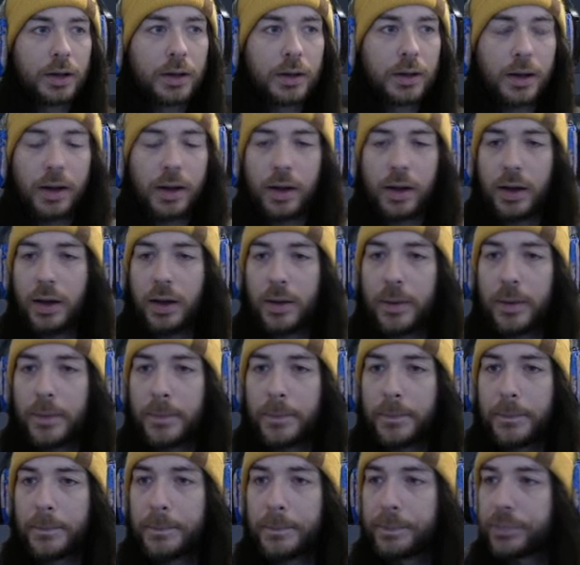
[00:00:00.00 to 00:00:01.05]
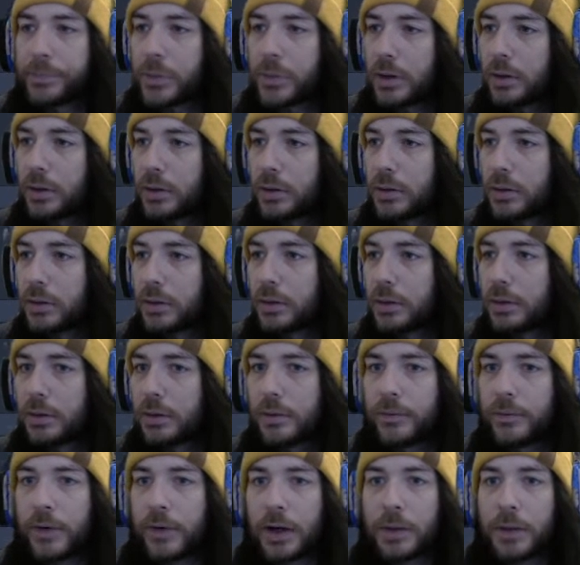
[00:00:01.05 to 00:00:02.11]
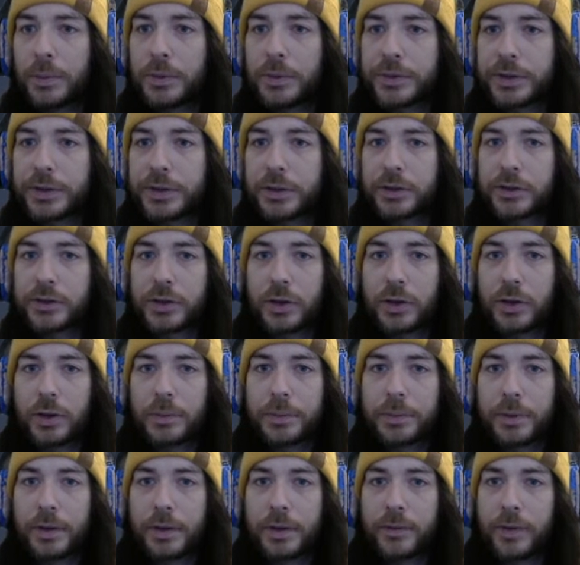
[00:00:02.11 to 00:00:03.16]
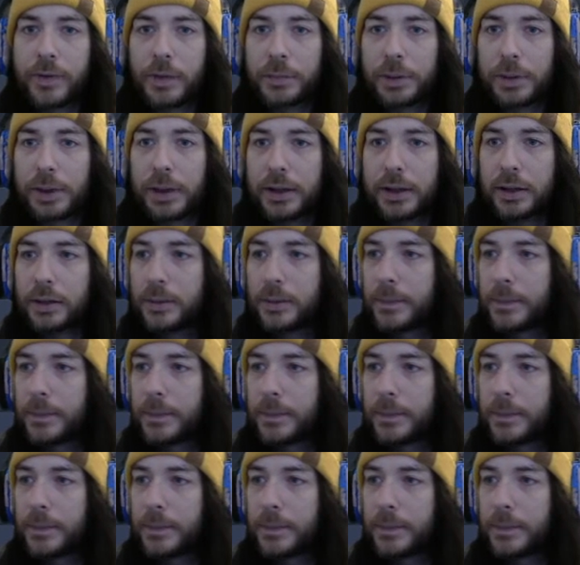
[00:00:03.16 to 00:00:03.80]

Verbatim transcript: um, variables at the top of our player.